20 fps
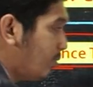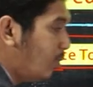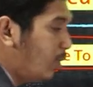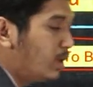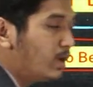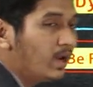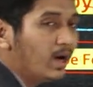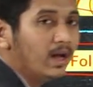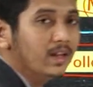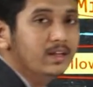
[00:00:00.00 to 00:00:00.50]

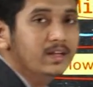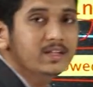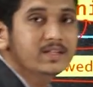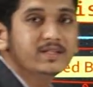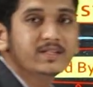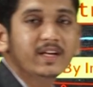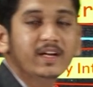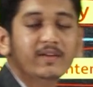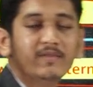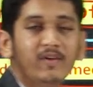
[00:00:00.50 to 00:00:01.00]
What are these
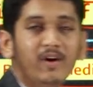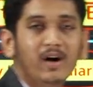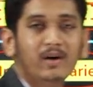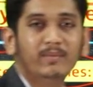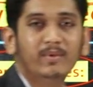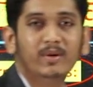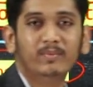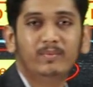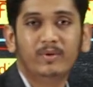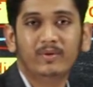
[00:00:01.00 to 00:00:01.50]
safe
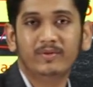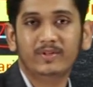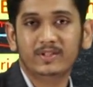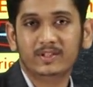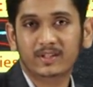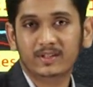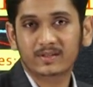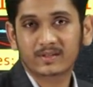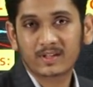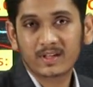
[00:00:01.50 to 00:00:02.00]
harbor
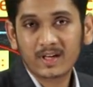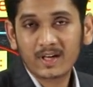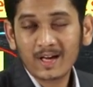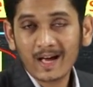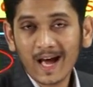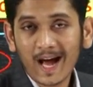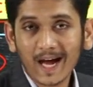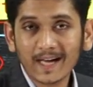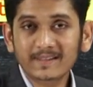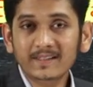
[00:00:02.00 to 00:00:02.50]
provisions?
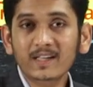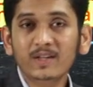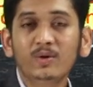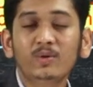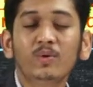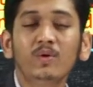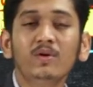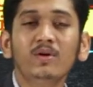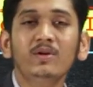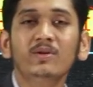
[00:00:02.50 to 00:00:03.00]
As I
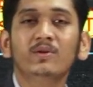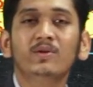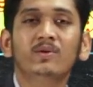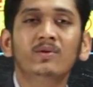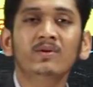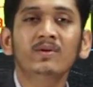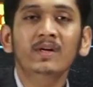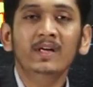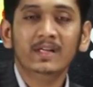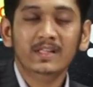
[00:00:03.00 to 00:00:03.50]
told
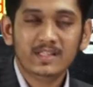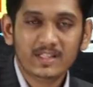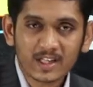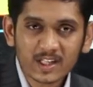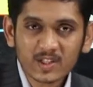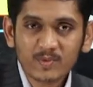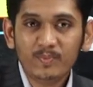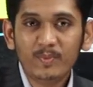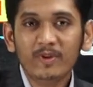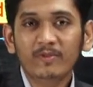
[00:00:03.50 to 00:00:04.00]
you
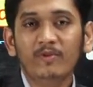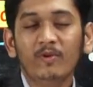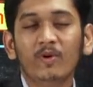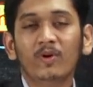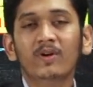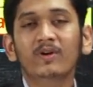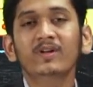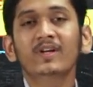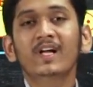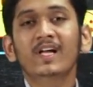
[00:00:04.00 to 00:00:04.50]
just
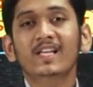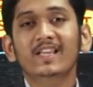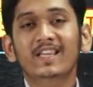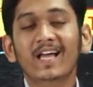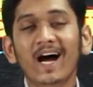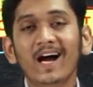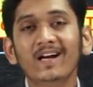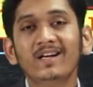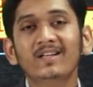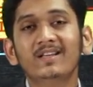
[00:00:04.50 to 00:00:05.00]
before,
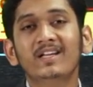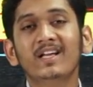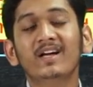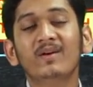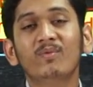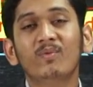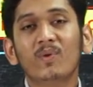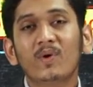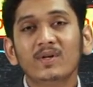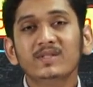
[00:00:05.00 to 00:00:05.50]
that there
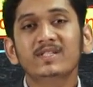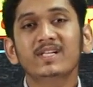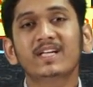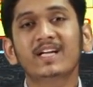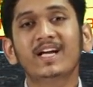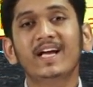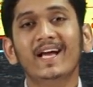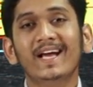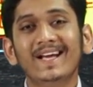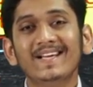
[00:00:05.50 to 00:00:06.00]
was a
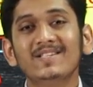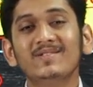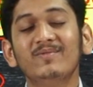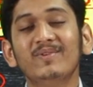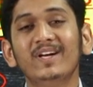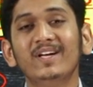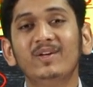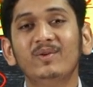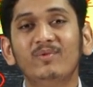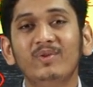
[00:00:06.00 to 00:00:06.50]
case
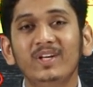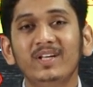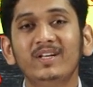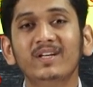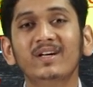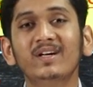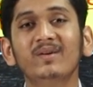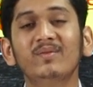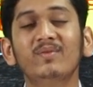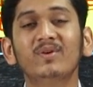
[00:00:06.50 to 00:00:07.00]
where
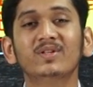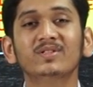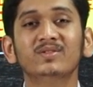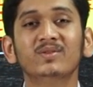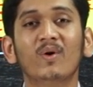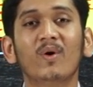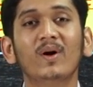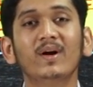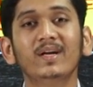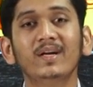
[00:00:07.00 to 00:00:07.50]
Twitter was
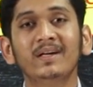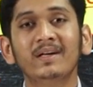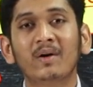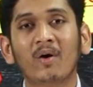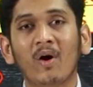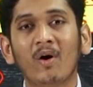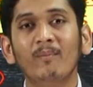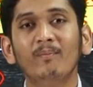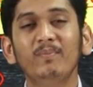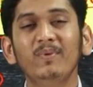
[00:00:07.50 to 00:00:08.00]
not in
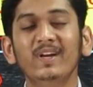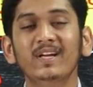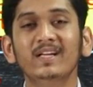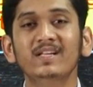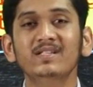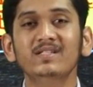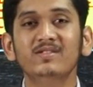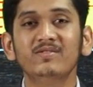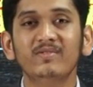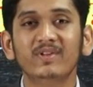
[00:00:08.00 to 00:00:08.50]

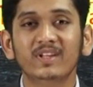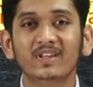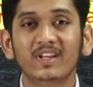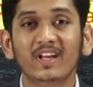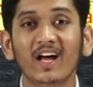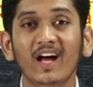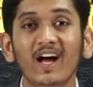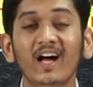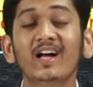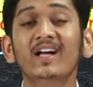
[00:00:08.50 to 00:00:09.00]
compliance with
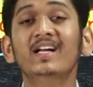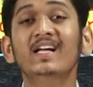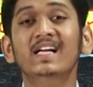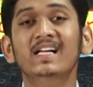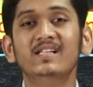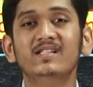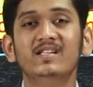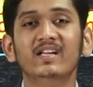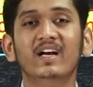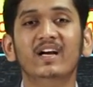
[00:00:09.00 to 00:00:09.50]
the
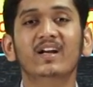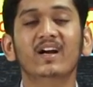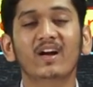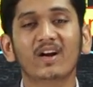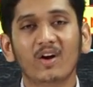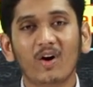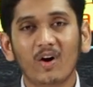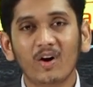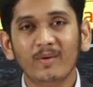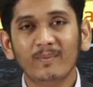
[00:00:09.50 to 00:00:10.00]
central
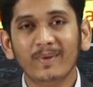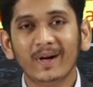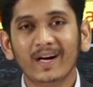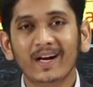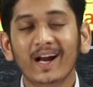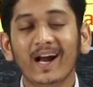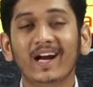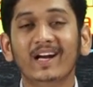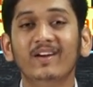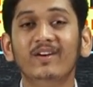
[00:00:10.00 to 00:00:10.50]

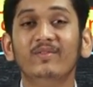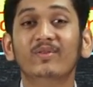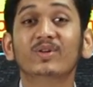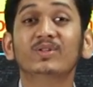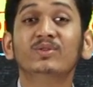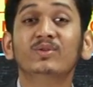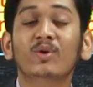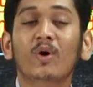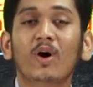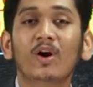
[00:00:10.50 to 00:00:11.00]
government and it
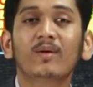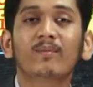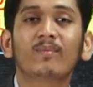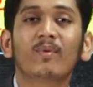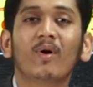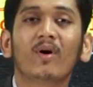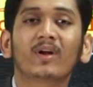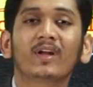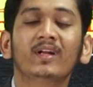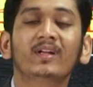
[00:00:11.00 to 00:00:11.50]
was not
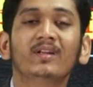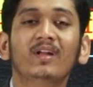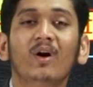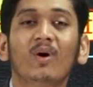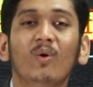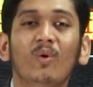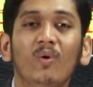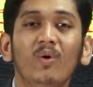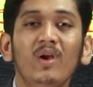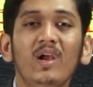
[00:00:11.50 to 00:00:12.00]
blocking the
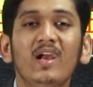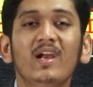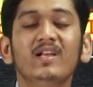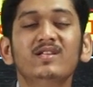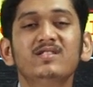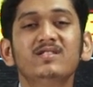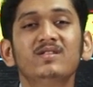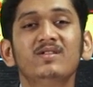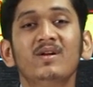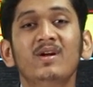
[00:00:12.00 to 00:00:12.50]
whole
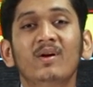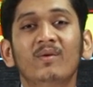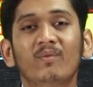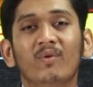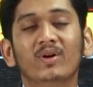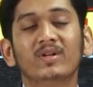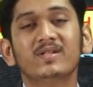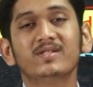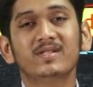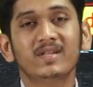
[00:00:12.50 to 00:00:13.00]
list
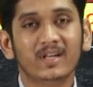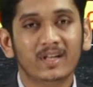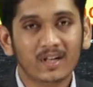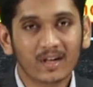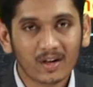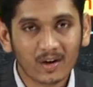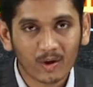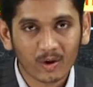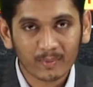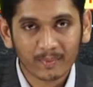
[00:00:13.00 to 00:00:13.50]
what the
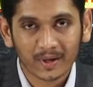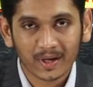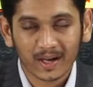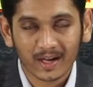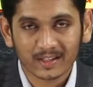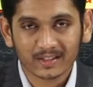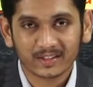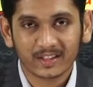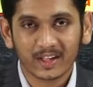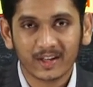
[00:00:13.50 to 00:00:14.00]
central government
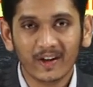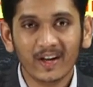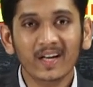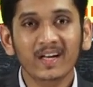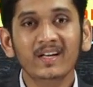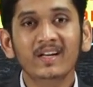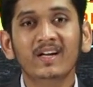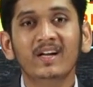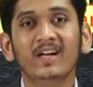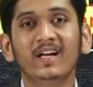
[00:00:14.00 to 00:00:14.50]
has
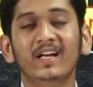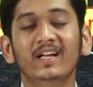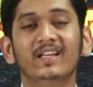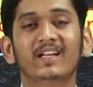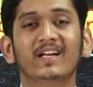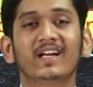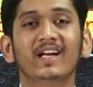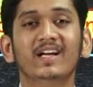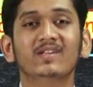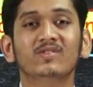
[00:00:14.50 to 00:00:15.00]
given. In
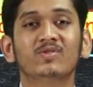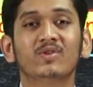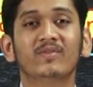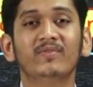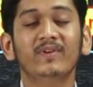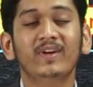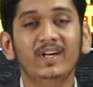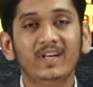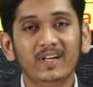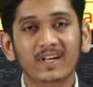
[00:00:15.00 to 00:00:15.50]
the case of
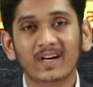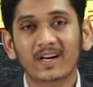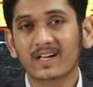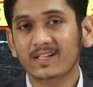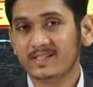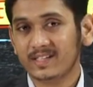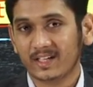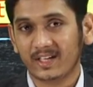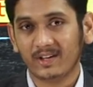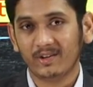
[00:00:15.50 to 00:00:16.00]
internal
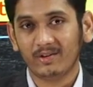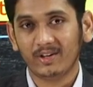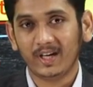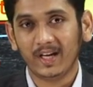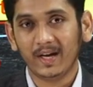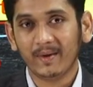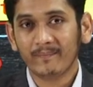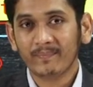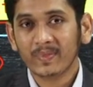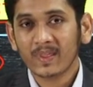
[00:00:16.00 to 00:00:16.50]

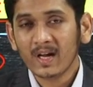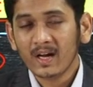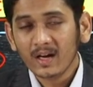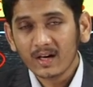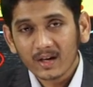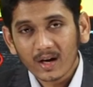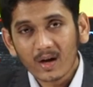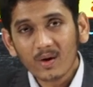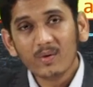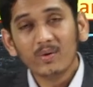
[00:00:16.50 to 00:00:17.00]
security.
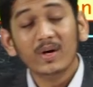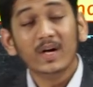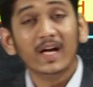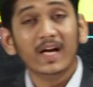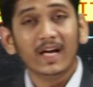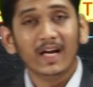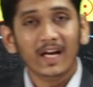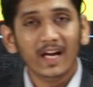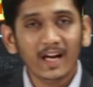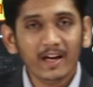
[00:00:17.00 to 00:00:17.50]
Now,
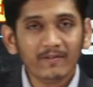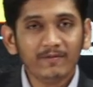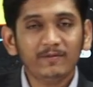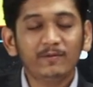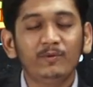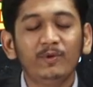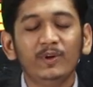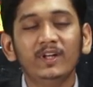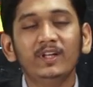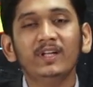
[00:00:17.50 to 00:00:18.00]
if
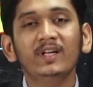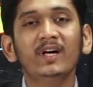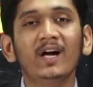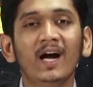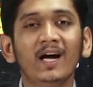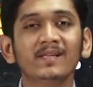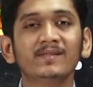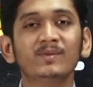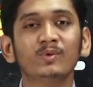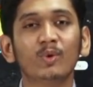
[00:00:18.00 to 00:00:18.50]
Twitter
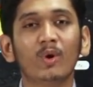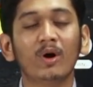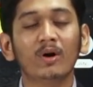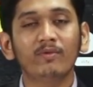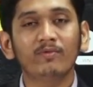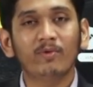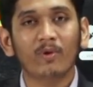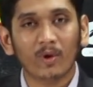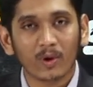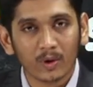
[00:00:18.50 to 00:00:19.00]
has
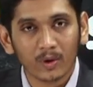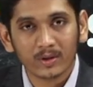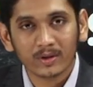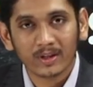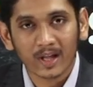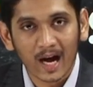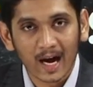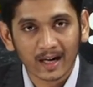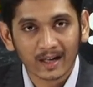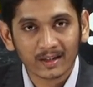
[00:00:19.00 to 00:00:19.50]
not followed
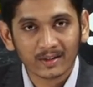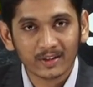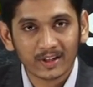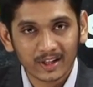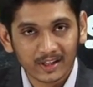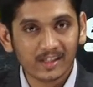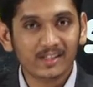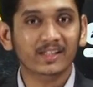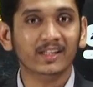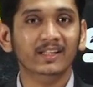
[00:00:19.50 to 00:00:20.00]
that
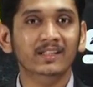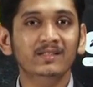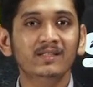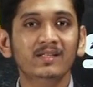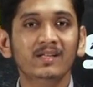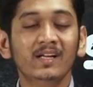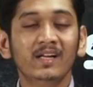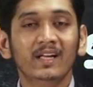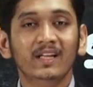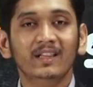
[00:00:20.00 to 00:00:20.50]
diligence,
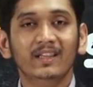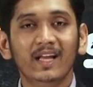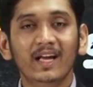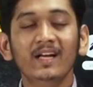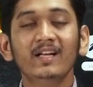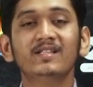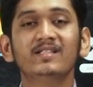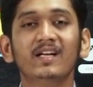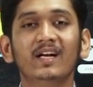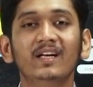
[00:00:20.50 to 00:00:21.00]

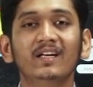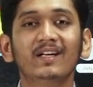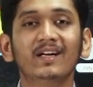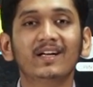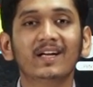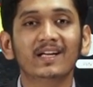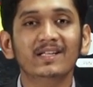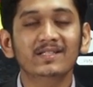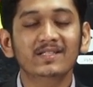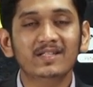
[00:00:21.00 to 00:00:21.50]
then center
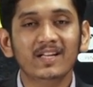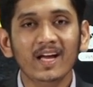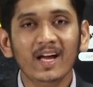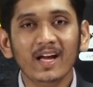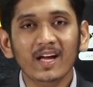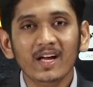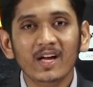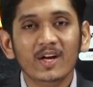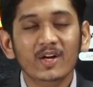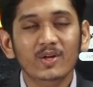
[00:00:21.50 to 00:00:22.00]
can
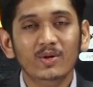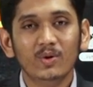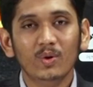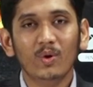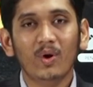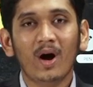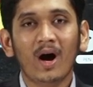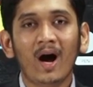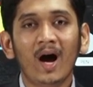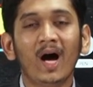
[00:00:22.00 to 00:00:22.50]
say you
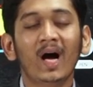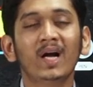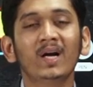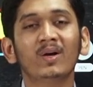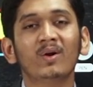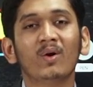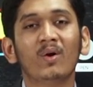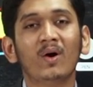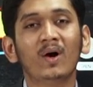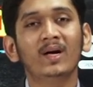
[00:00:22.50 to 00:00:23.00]
are
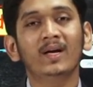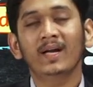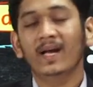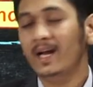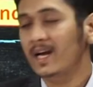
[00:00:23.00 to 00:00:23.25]
not